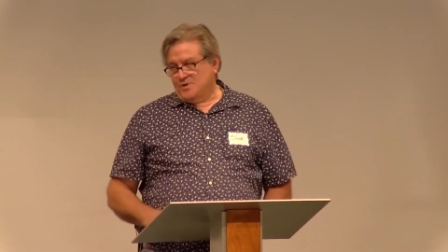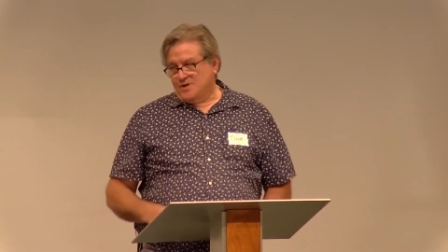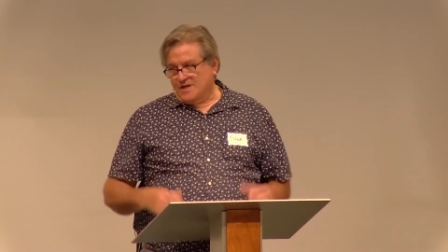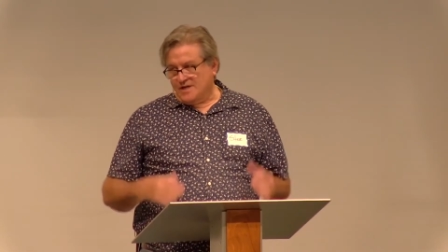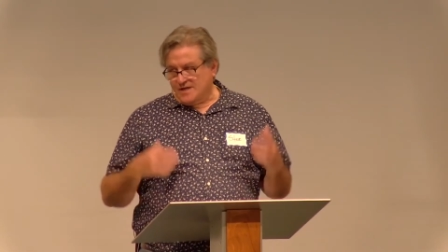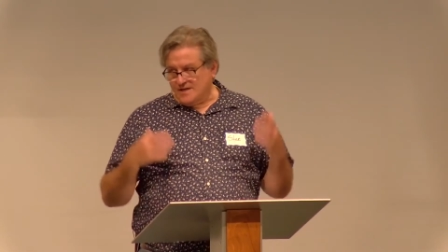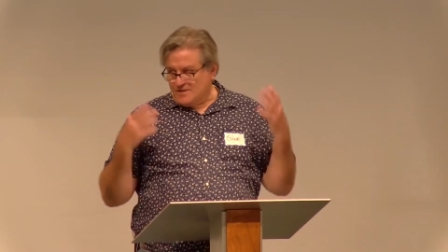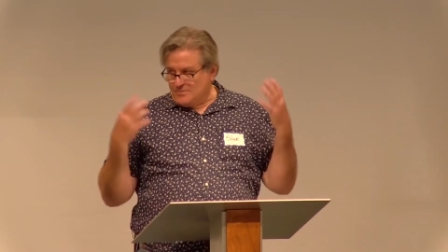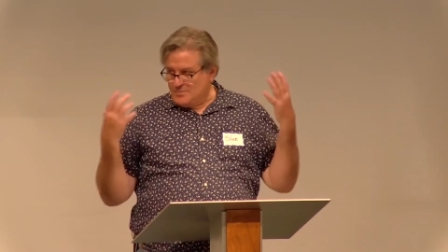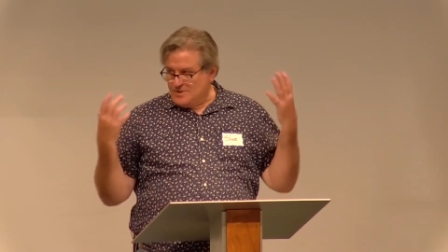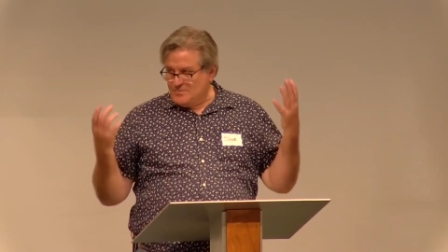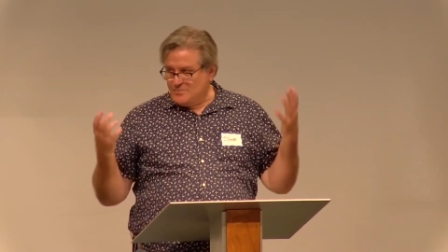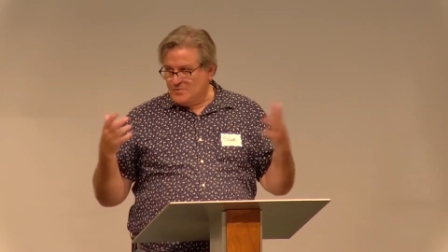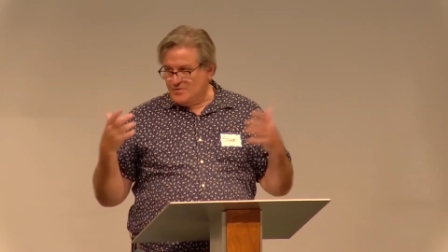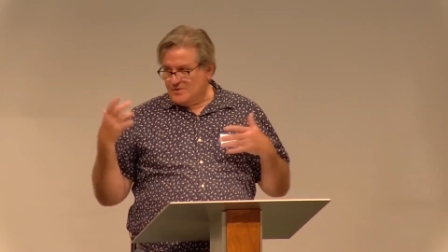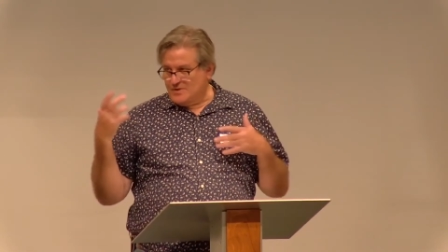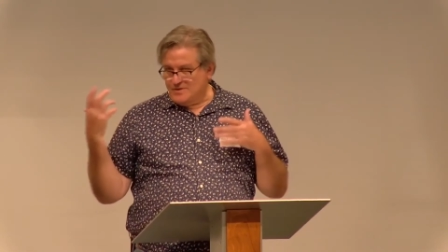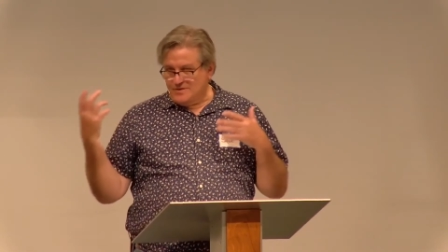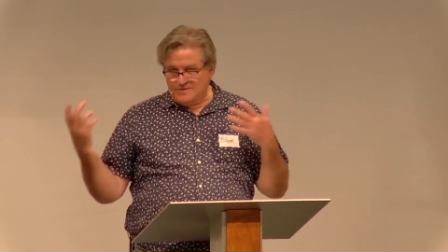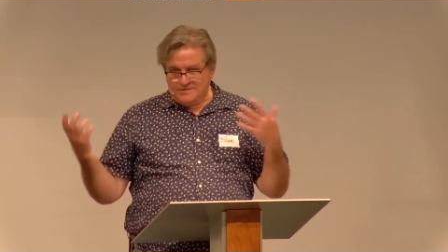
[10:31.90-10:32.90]
We're kind of like
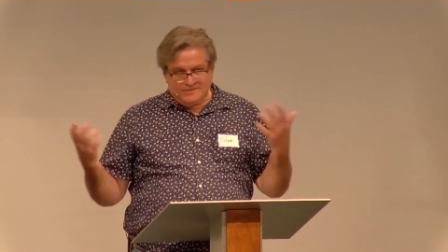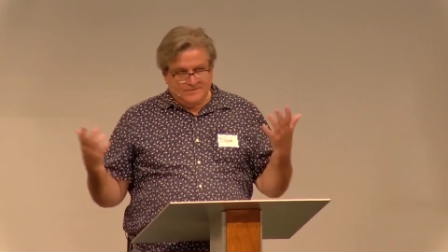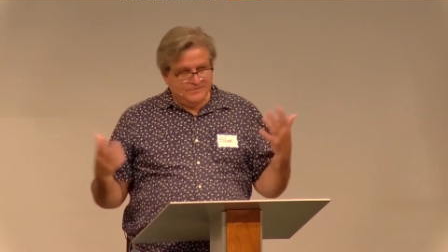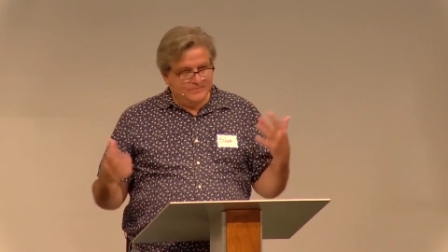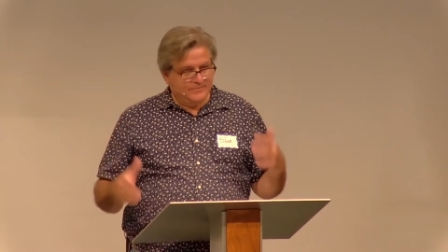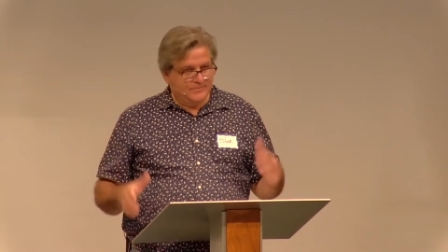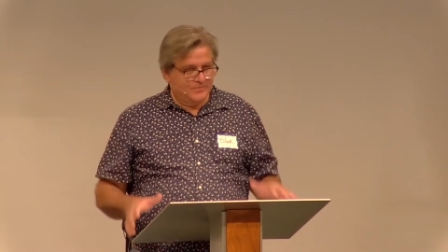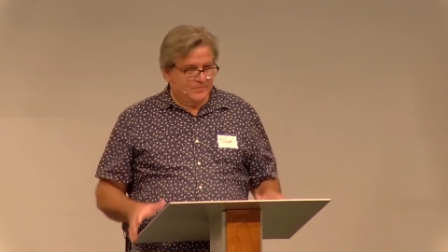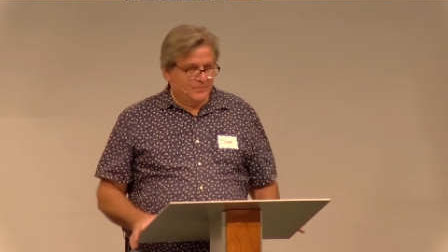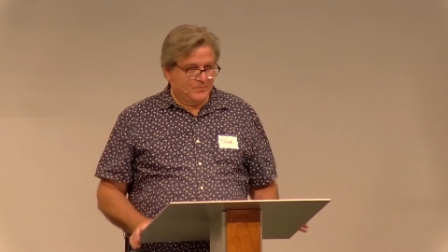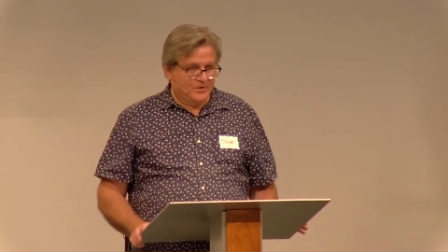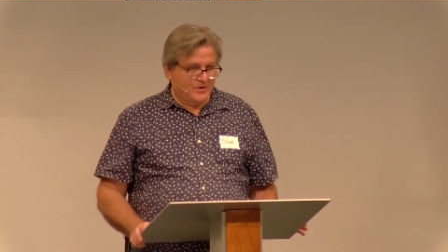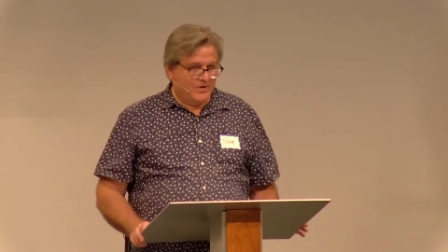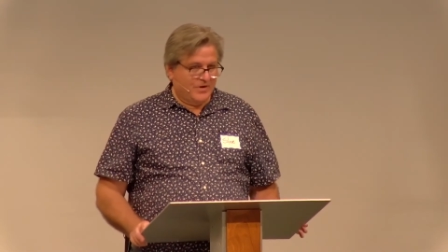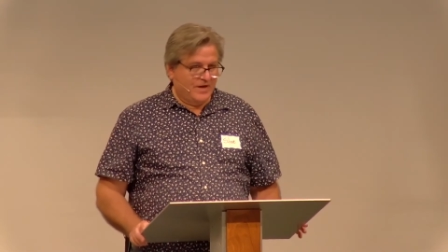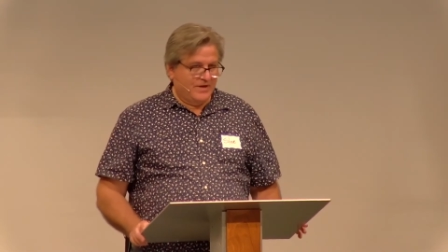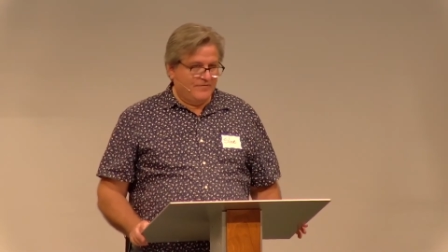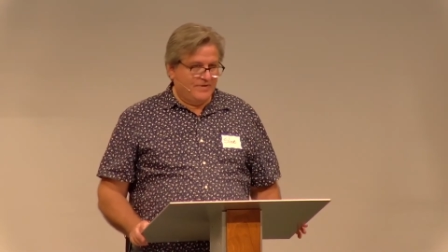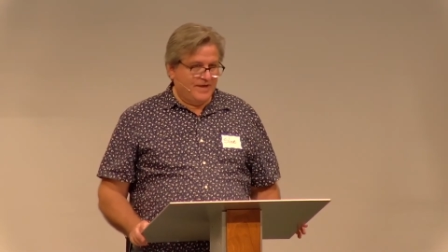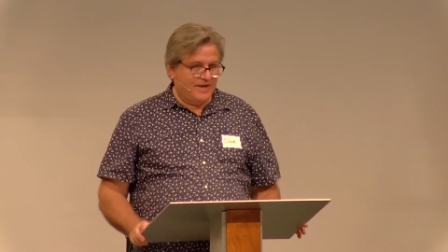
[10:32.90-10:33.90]
people that we
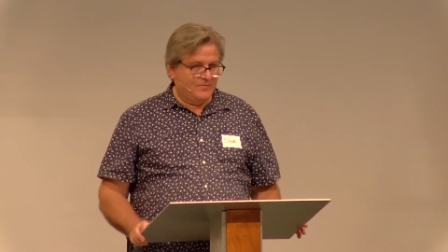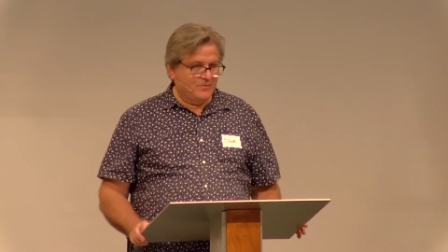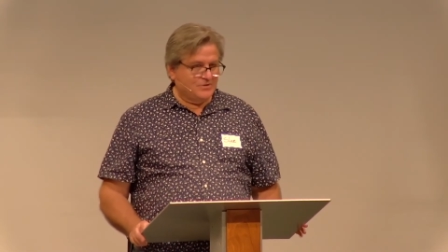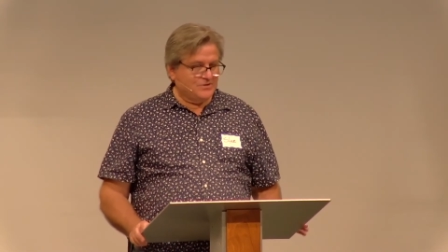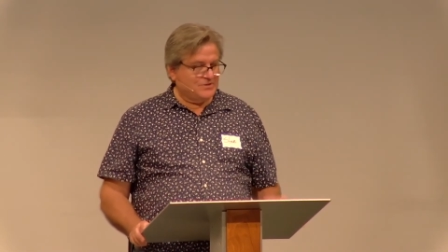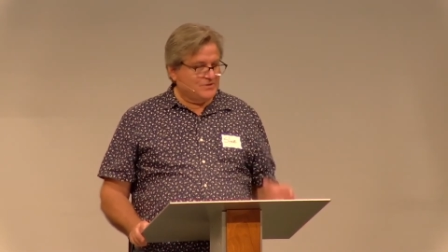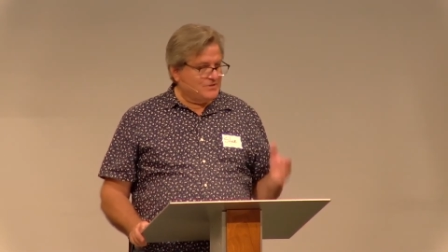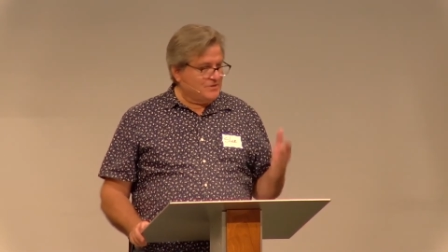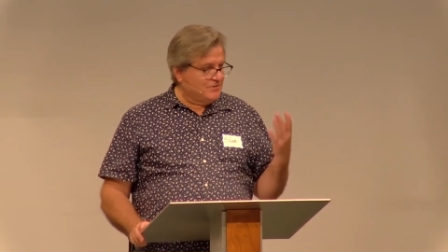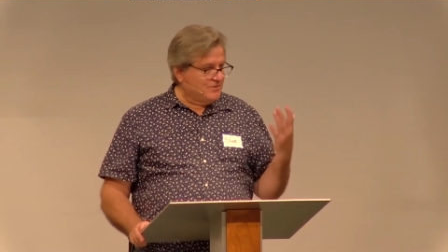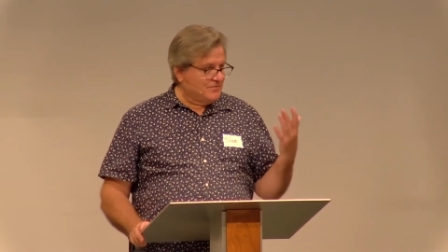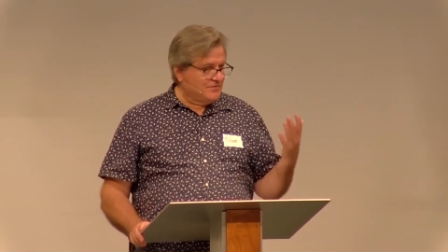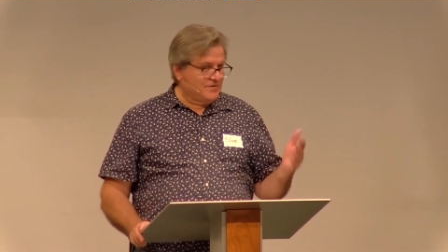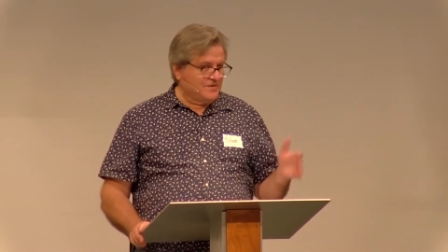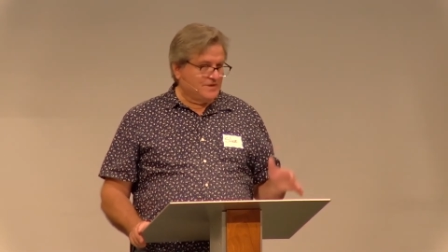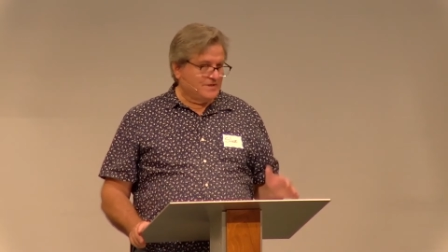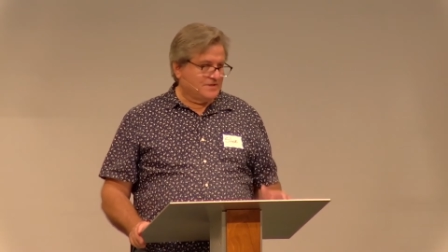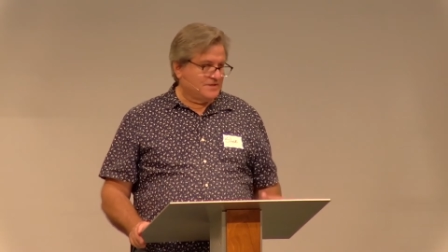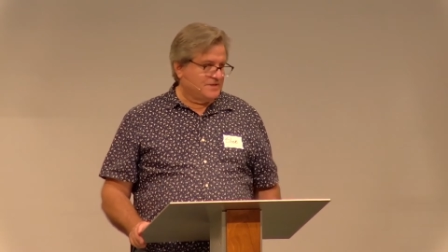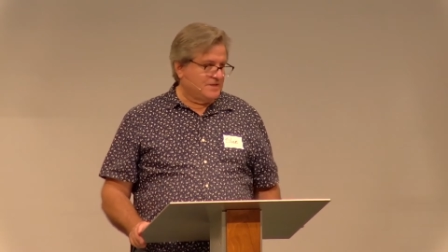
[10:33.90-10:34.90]
all have hammers, and so
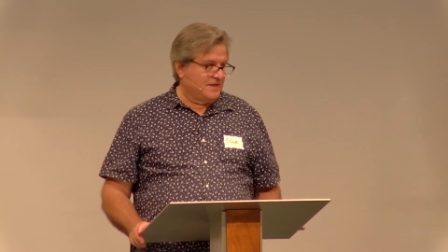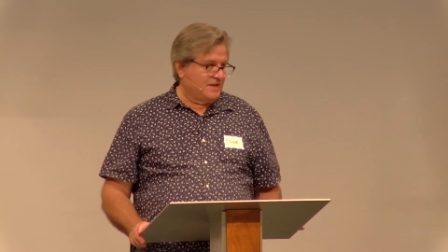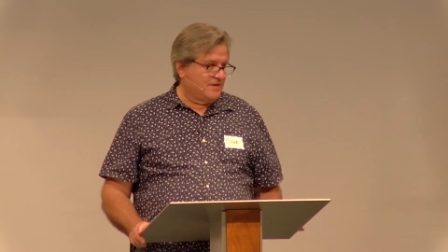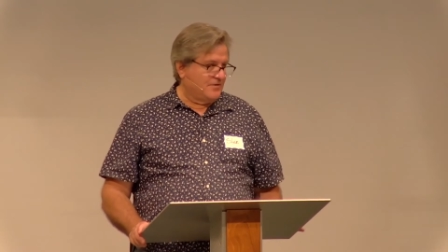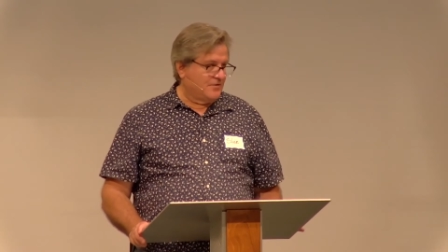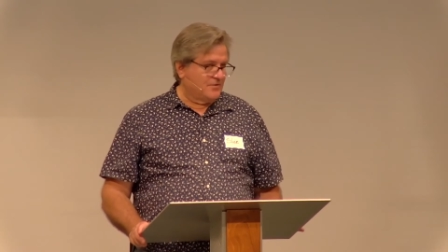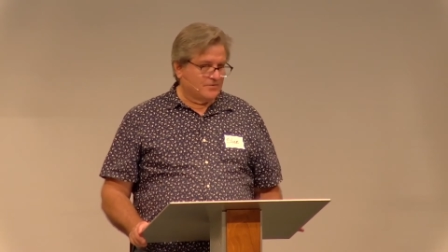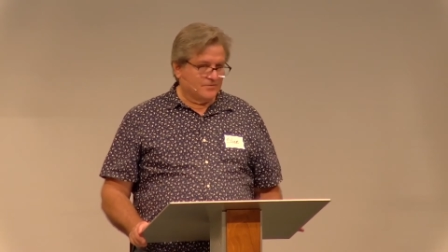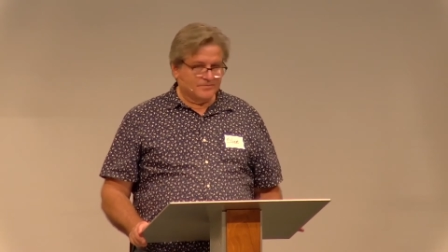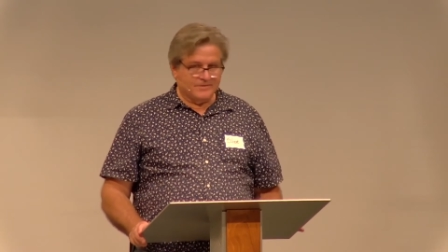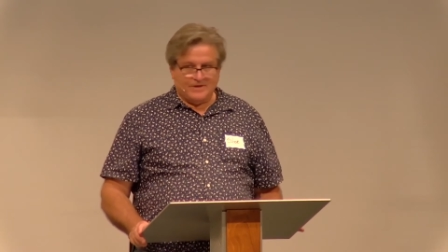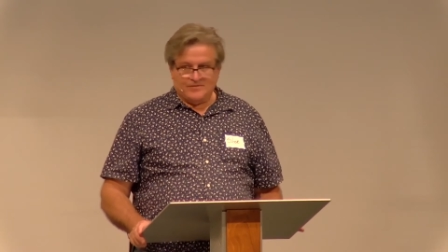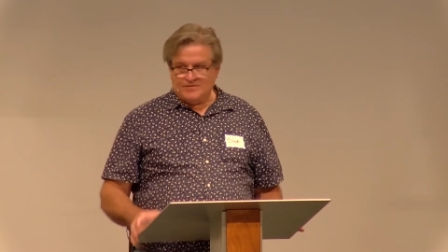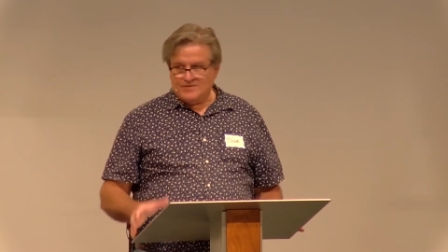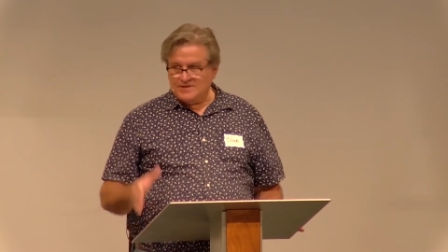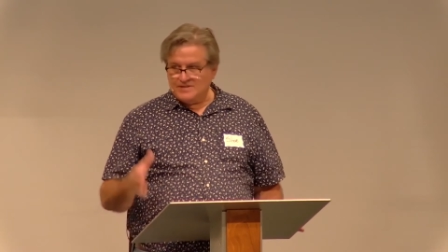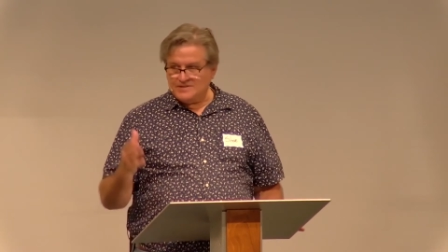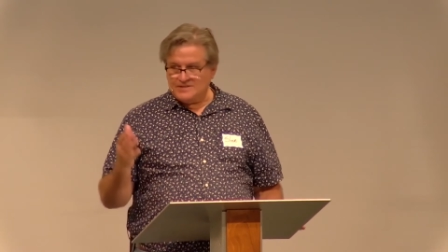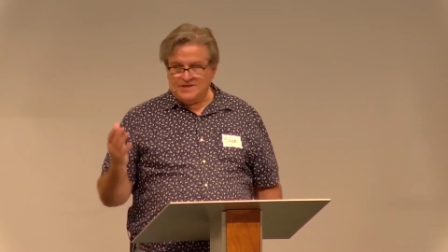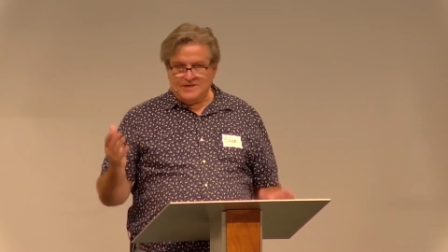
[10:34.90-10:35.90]
everything's a nail, or
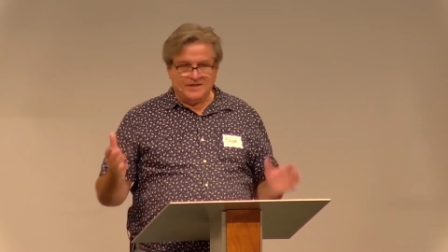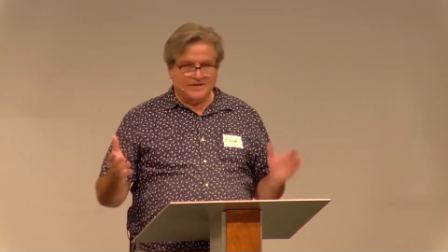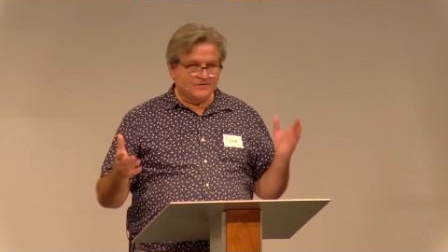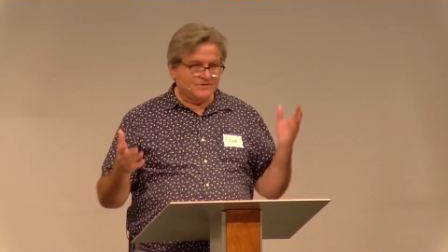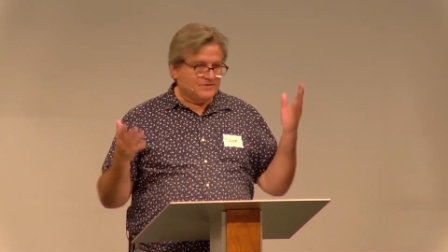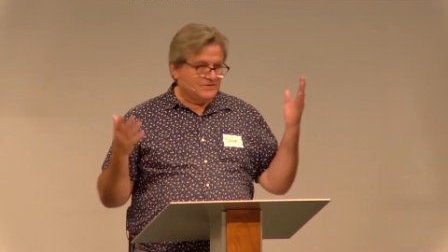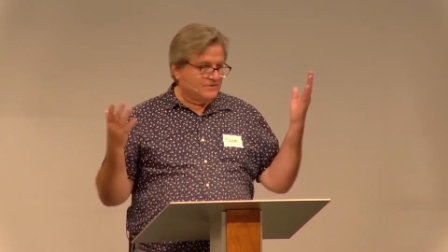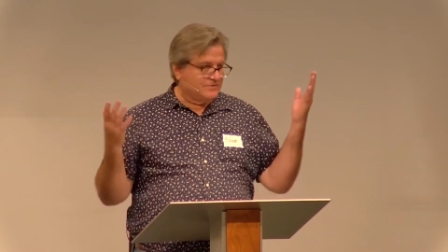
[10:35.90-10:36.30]
everything's a nail.